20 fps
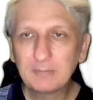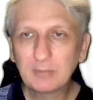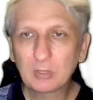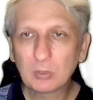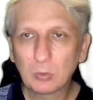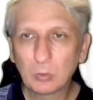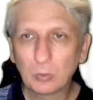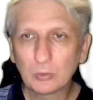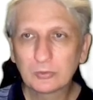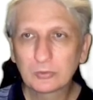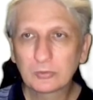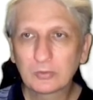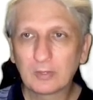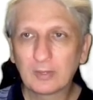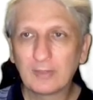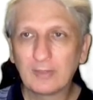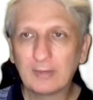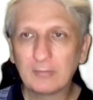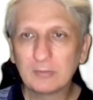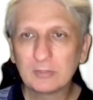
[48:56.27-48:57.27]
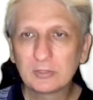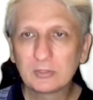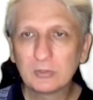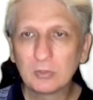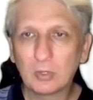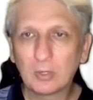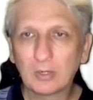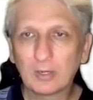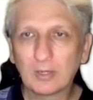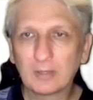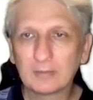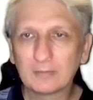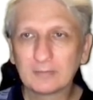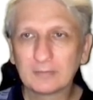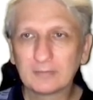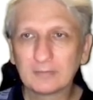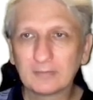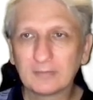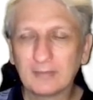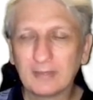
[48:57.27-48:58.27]
particularly because there is
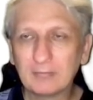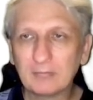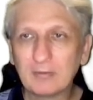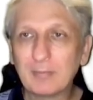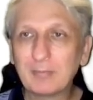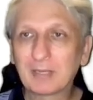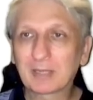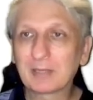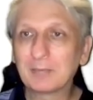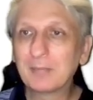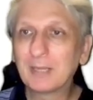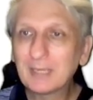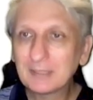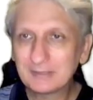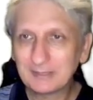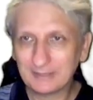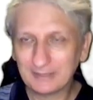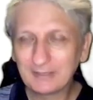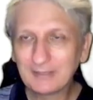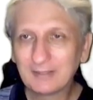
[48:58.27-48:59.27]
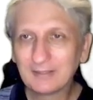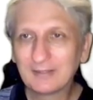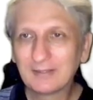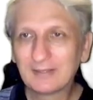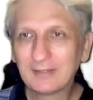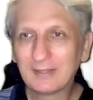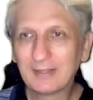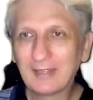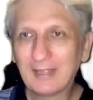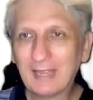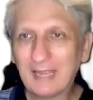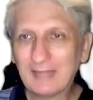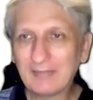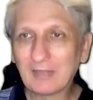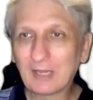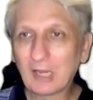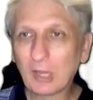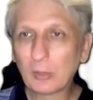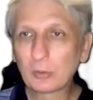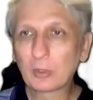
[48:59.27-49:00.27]
not the replicability
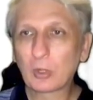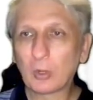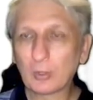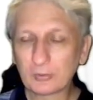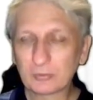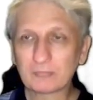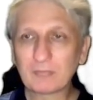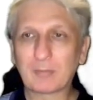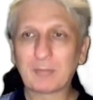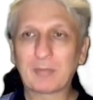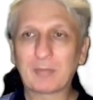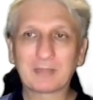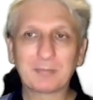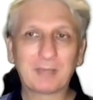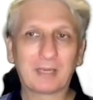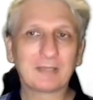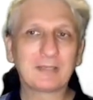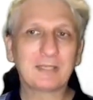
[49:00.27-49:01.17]
and the low cost